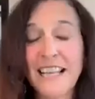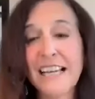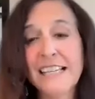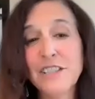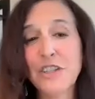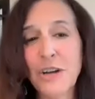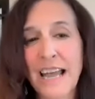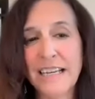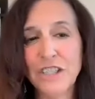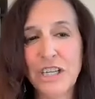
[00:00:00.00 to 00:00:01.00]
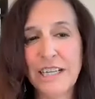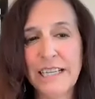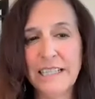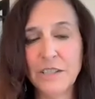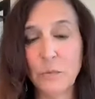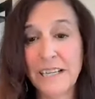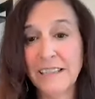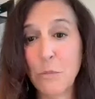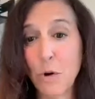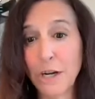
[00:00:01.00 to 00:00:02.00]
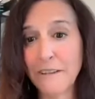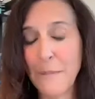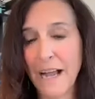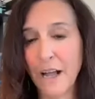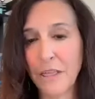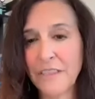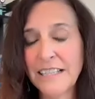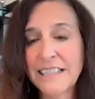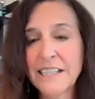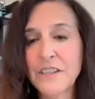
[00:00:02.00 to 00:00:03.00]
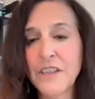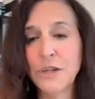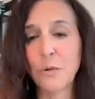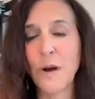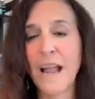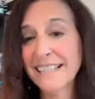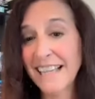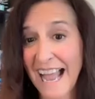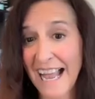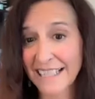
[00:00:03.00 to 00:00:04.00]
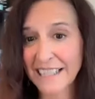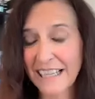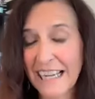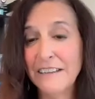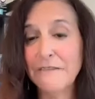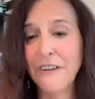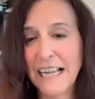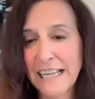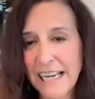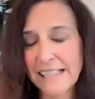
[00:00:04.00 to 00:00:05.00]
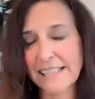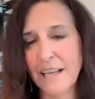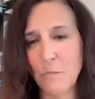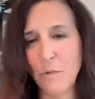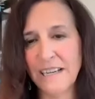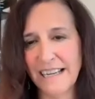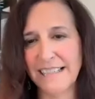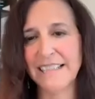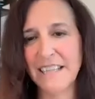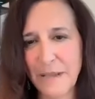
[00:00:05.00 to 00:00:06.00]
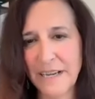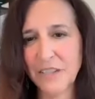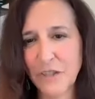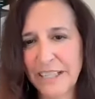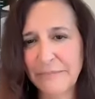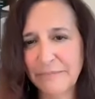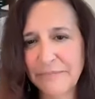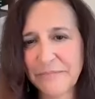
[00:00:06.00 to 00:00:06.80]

the second strategy is really word of mouth. This is the direct ask, inviting someone into ministry.